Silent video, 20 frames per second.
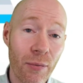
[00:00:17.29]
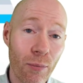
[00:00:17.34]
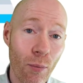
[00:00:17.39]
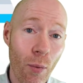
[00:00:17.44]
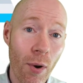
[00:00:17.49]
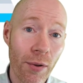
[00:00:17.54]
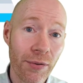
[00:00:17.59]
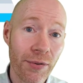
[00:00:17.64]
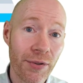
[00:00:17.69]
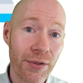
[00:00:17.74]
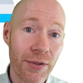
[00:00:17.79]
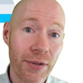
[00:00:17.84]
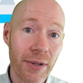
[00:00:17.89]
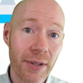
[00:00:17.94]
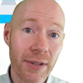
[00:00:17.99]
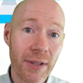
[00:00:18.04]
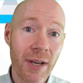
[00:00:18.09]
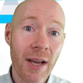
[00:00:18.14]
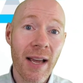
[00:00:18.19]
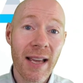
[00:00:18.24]
ones
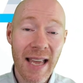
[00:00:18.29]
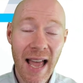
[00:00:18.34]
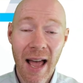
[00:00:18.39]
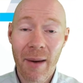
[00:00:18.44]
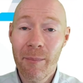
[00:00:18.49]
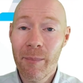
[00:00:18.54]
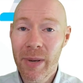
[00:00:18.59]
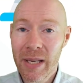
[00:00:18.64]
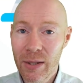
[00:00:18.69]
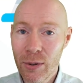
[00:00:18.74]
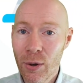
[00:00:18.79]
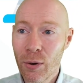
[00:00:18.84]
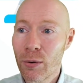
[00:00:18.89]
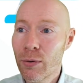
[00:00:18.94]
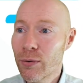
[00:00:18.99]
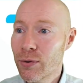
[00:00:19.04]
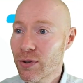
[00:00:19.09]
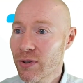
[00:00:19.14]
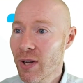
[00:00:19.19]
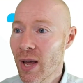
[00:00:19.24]
that can be
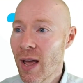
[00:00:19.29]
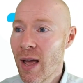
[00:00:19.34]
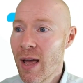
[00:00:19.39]
used,